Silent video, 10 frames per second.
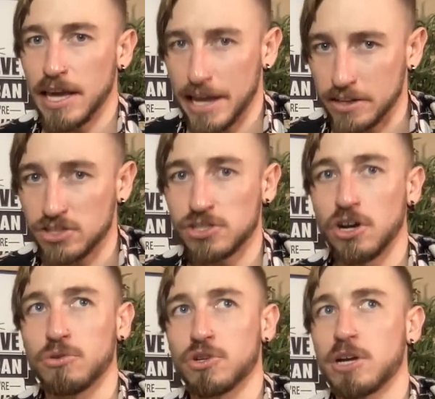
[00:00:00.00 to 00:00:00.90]
And
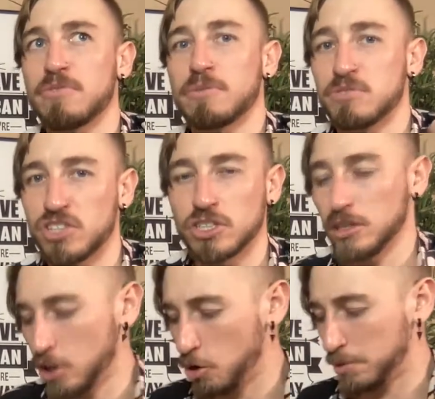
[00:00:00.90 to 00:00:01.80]
so you're coming from such a
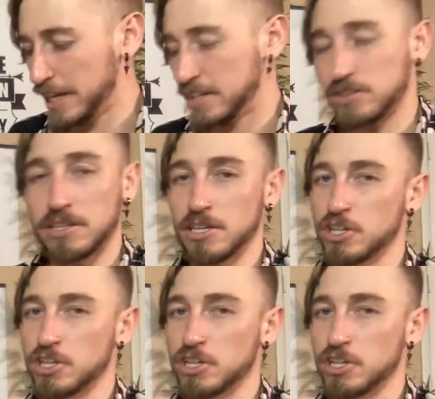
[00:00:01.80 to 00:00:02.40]
low place.